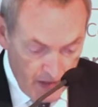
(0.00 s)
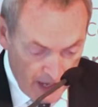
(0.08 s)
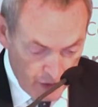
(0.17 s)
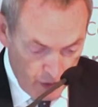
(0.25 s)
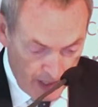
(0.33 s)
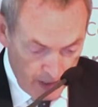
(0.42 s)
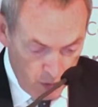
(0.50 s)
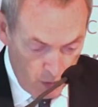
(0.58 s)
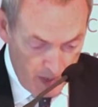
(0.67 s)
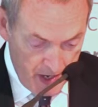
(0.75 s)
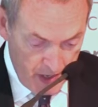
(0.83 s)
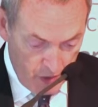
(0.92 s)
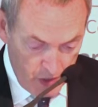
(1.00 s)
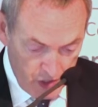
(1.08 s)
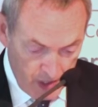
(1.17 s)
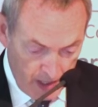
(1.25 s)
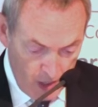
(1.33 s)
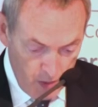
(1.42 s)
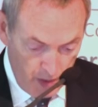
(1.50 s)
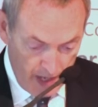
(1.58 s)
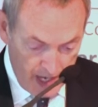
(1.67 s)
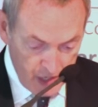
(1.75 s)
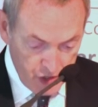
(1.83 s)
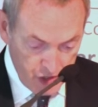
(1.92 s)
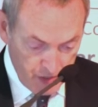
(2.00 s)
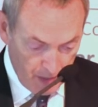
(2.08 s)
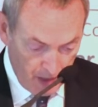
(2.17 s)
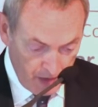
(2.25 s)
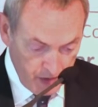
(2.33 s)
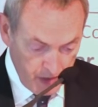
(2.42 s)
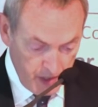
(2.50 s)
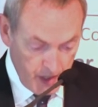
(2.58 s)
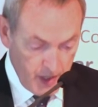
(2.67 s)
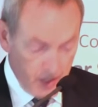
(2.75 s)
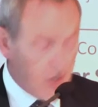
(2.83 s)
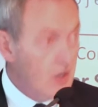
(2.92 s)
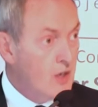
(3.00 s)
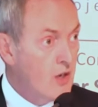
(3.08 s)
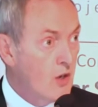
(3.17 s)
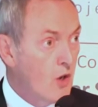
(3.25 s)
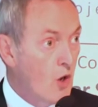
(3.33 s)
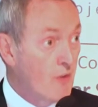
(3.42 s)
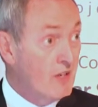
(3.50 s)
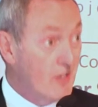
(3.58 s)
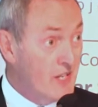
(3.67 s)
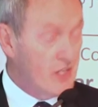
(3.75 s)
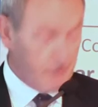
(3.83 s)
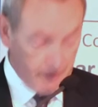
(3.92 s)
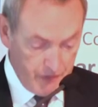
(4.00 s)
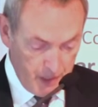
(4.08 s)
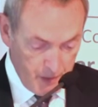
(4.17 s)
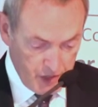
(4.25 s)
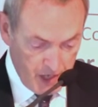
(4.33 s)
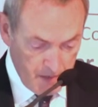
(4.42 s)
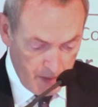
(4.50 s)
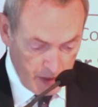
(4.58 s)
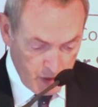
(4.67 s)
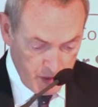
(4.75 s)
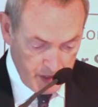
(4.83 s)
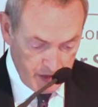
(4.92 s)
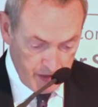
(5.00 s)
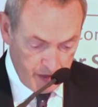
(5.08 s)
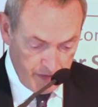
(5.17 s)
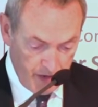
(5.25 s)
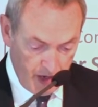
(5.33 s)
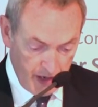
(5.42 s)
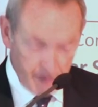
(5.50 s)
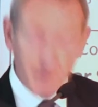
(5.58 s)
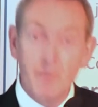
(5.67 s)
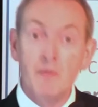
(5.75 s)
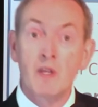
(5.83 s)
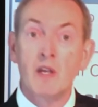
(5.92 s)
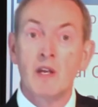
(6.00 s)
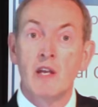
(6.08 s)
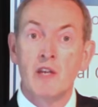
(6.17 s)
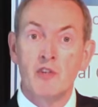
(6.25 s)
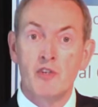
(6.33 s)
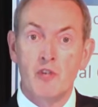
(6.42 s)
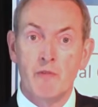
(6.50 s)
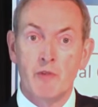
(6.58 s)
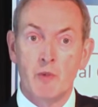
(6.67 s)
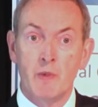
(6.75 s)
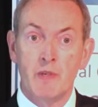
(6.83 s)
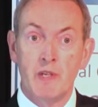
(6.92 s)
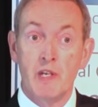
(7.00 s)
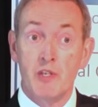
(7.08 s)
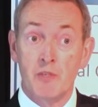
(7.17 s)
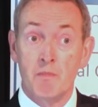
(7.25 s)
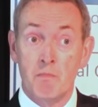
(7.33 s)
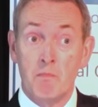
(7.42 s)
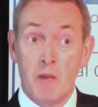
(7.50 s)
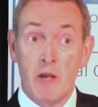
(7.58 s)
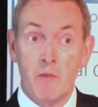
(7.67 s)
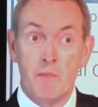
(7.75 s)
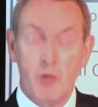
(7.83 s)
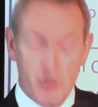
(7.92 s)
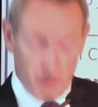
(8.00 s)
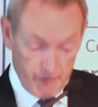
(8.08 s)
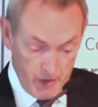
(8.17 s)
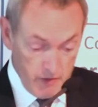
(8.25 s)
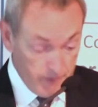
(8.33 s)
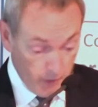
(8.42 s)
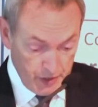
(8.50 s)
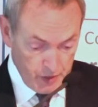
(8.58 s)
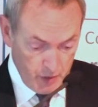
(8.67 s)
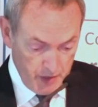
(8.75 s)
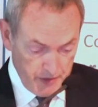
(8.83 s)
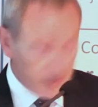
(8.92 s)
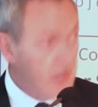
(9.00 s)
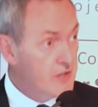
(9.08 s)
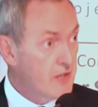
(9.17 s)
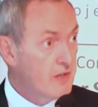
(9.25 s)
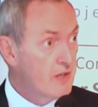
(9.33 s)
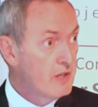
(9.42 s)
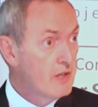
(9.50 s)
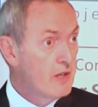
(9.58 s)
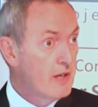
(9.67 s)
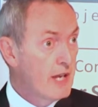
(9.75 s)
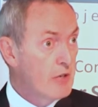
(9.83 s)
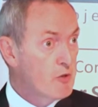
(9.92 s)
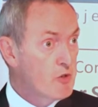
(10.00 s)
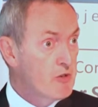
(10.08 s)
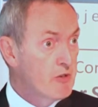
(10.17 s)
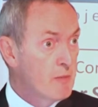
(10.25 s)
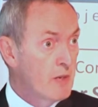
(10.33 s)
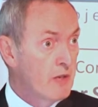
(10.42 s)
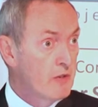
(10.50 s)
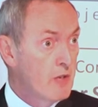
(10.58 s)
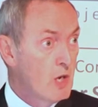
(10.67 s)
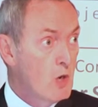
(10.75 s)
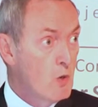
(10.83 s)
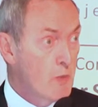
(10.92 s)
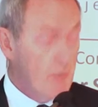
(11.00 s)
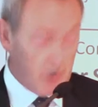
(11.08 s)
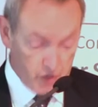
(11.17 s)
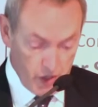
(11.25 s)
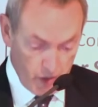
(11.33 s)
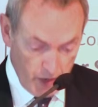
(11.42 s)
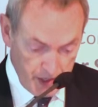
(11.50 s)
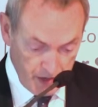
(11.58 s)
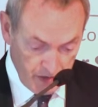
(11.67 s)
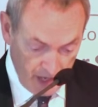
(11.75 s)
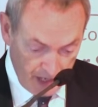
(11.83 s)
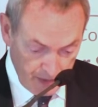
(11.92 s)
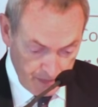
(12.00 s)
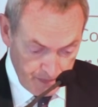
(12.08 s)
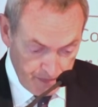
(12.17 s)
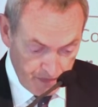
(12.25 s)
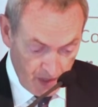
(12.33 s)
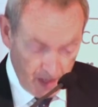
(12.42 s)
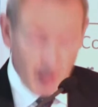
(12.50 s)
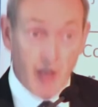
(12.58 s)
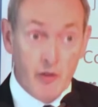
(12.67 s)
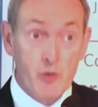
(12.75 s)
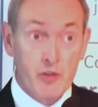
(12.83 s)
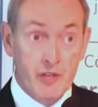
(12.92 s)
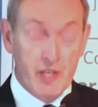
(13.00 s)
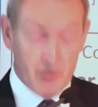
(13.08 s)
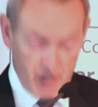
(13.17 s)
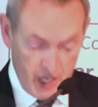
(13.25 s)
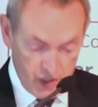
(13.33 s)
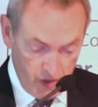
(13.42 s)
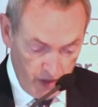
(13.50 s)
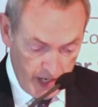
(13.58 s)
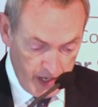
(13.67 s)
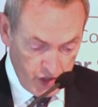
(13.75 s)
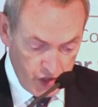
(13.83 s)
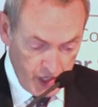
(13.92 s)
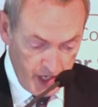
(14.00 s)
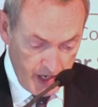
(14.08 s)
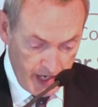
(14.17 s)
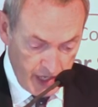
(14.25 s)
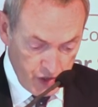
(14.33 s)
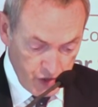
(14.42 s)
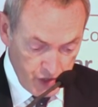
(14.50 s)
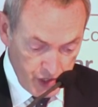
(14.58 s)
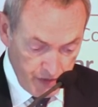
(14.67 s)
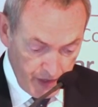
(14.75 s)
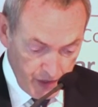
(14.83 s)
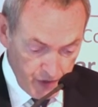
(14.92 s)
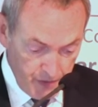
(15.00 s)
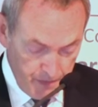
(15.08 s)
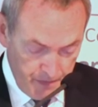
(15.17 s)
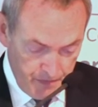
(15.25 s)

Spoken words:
that trend will be an increase in global energy demand of at least 50% by 2035, in just over 20 years. And my own personal view, for what it's worth, is that electricity demand will be much greater than that. And those are the International Energy Agency's figures.